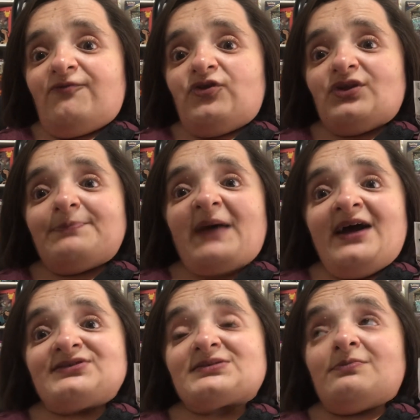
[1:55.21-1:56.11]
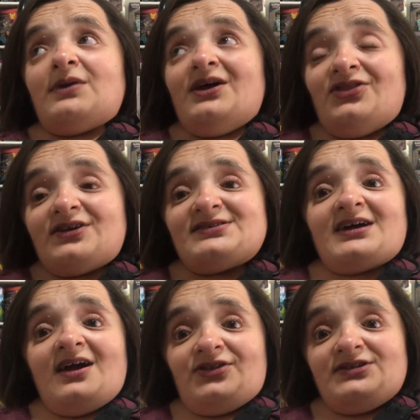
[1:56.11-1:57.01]
for the past month because I
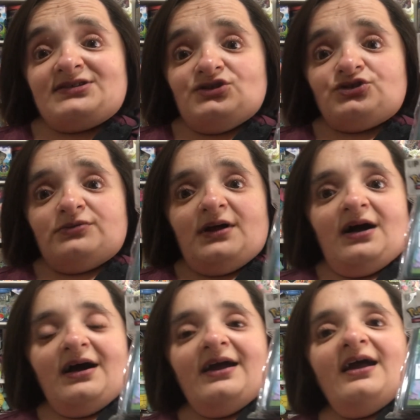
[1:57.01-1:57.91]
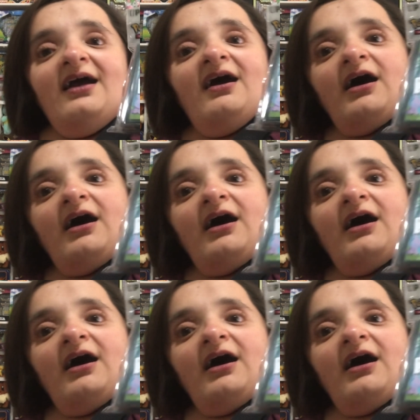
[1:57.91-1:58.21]
got these in July.